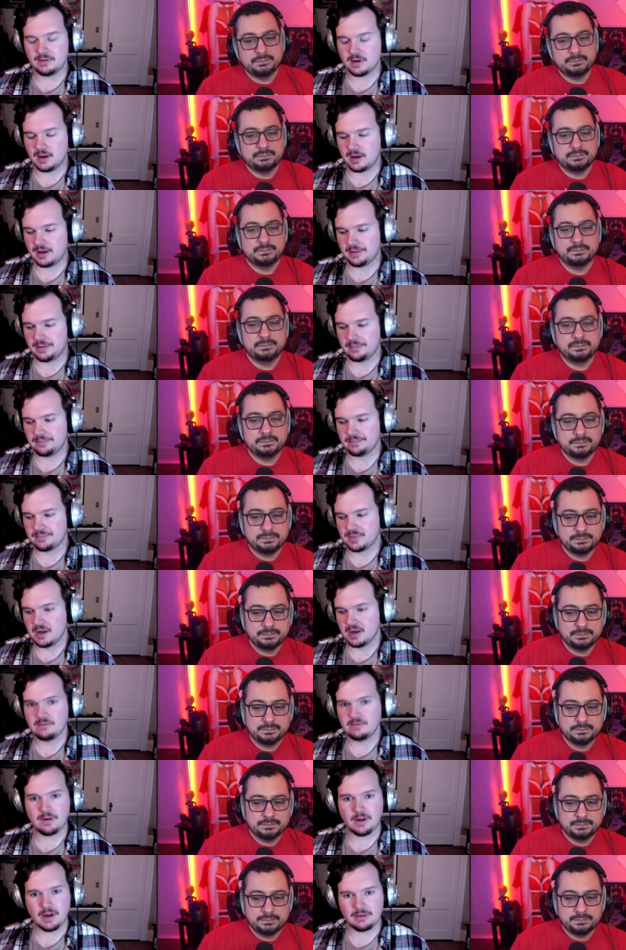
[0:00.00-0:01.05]
Speaker 1: um,
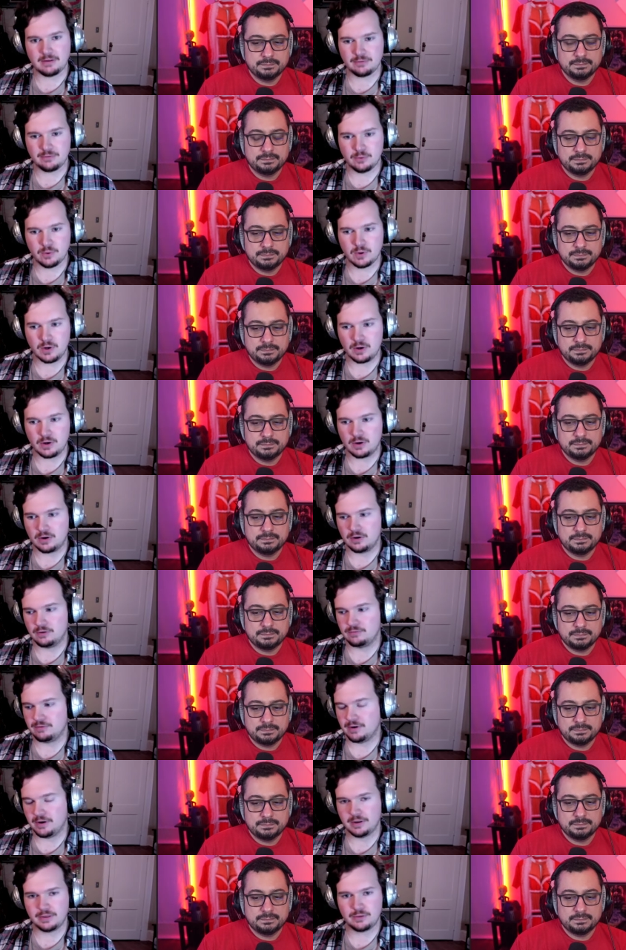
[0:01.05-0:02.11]
Fallout 4 or
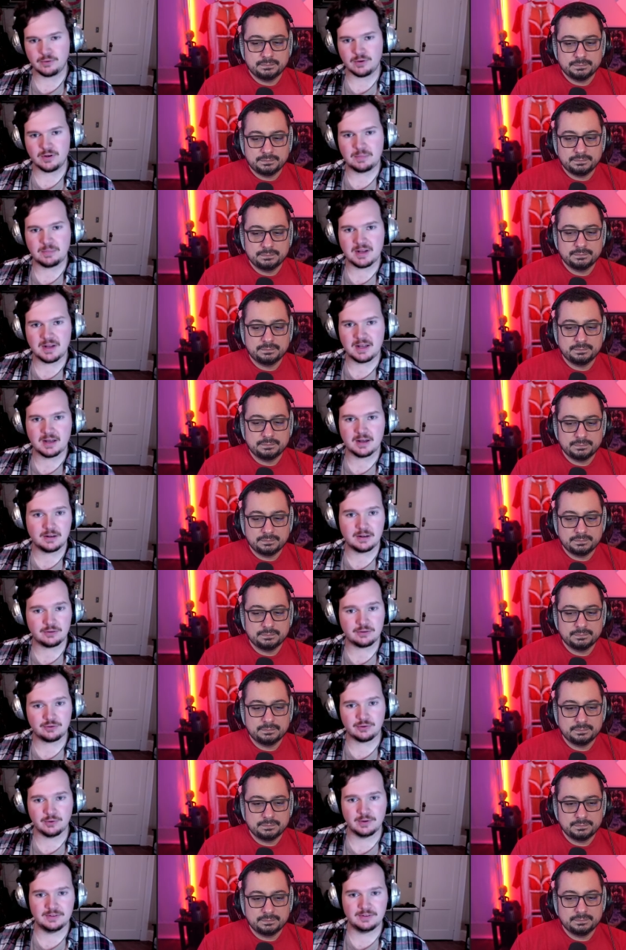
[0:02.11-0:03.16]
Fallout 3, depending on your
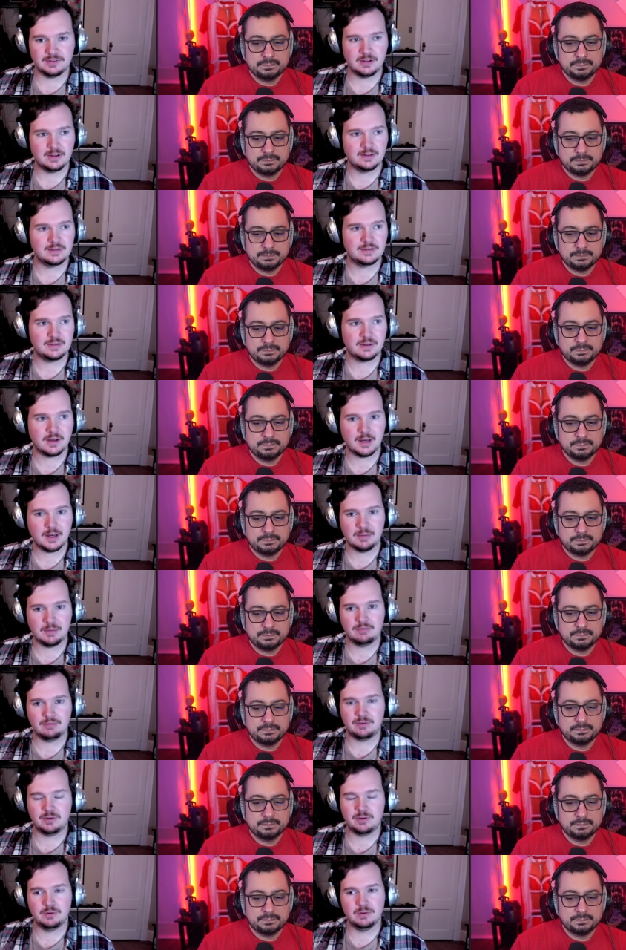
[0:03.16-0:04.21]
choices, um,
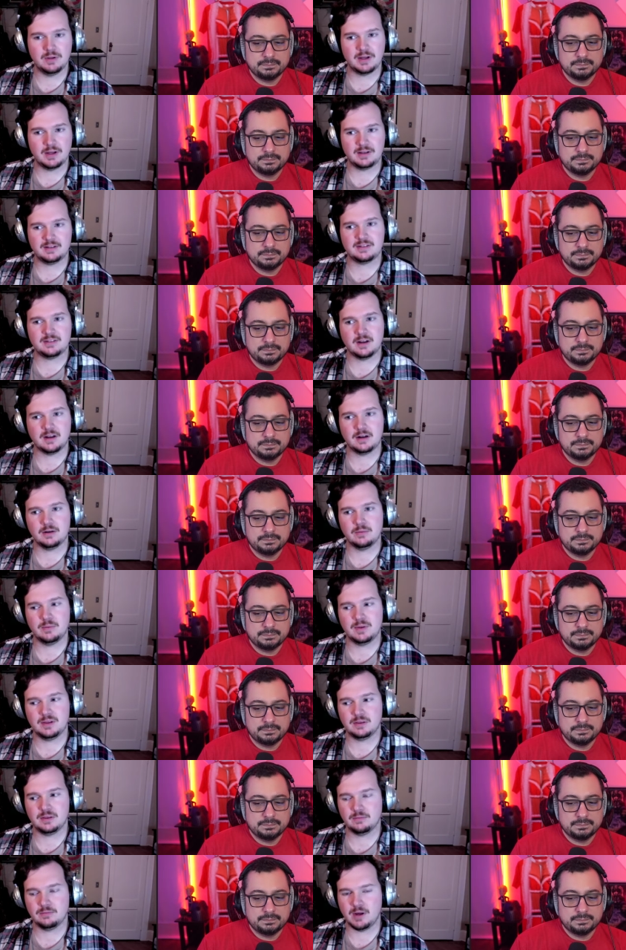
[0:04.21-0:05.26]
if you like sided
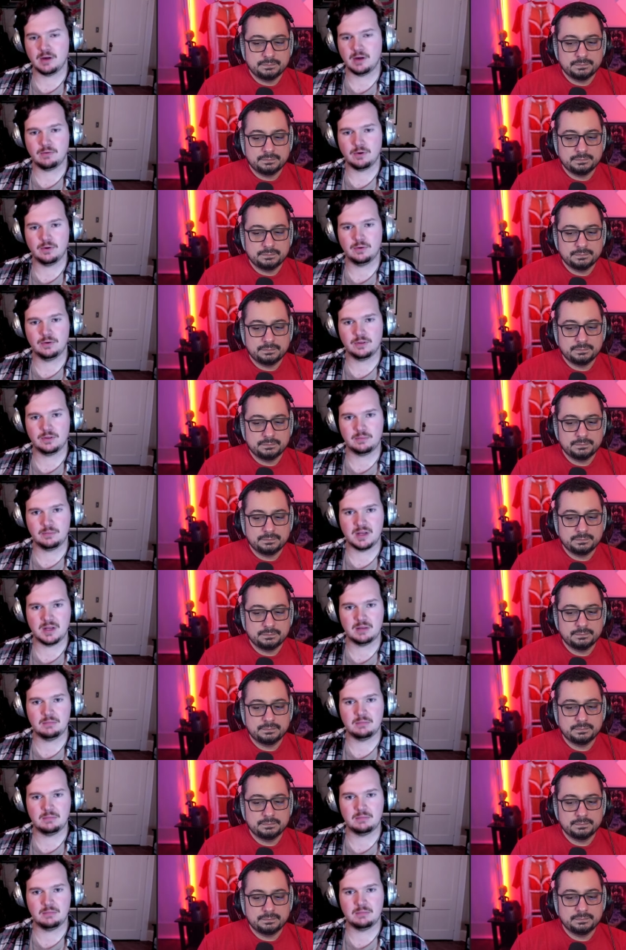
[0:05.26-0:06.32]
with the Railroad or the
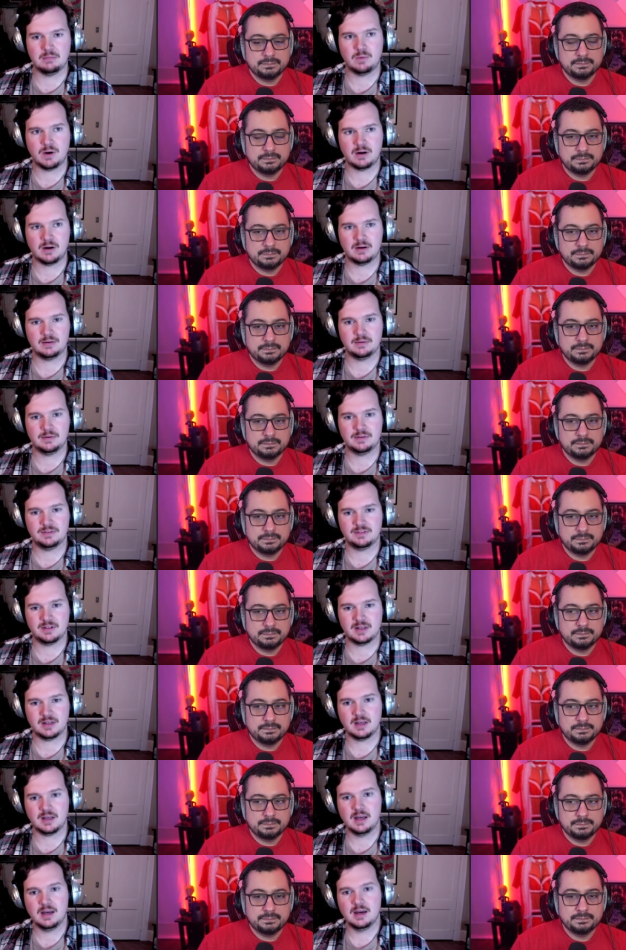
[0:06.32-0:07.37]
Minutemen, where it was
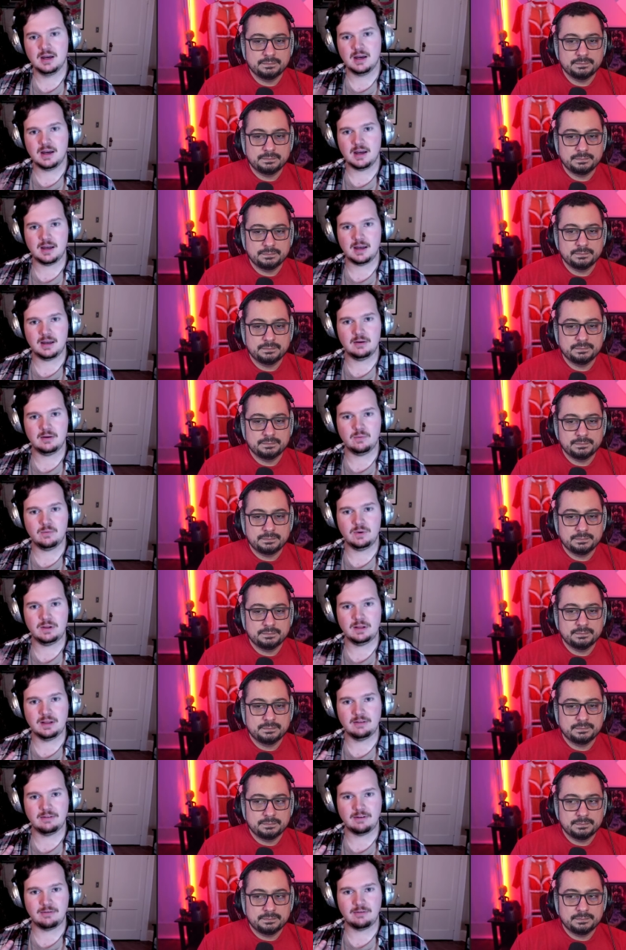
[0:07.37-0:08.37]
like, hey, we love